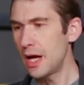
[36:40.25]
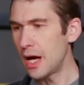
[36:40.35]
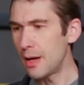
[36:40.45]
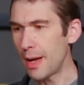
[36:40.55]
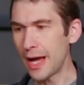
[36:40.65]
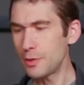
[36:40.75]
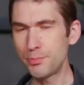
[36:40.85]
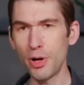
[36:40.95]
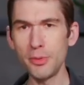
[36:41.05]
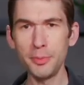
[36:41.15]
Uh, I
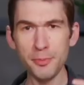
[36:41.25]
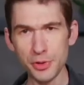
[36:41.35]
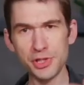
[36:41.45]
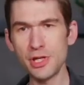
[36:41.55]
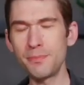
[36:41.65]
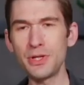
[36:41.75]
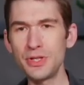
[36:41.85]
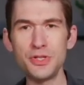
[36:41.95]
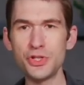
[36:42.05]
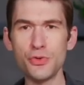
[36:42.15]
could probably put something
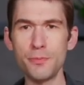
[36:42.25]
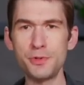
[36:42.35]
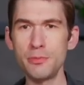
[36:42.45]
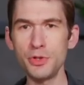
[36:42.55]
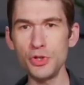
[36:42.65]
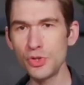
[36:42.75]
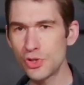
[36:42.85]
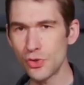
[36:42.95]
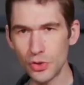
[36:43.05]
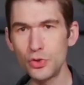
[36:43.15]
in the description, but you
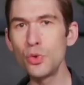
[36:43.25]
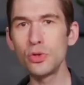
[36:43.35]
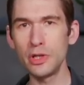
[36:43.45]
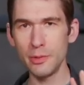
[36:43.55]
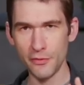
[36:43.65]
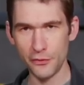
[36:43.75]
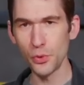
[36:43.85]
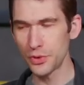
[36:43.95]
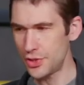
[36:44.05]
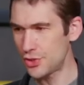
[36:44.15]
could start Googling
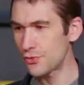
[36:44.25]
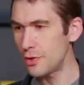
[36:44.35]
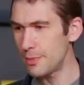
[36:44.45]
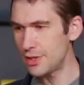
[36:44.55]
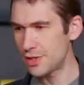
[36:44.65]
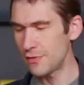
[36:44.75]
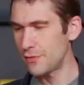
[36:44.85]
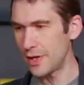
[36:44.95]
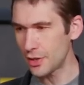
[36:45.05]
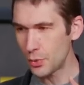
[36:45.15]
before this stream ends and
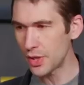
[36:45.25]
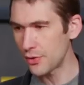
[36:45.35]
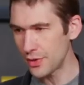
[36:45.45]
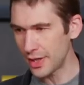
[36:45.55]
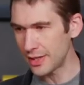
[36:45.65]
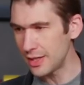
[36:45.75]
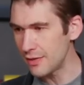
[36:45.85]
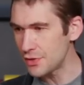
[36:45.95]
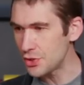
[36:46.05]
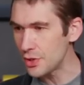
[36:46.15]
find it quicker than I could
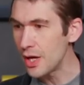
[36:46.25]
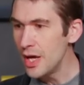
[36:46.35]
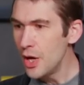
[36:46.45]
give it to you.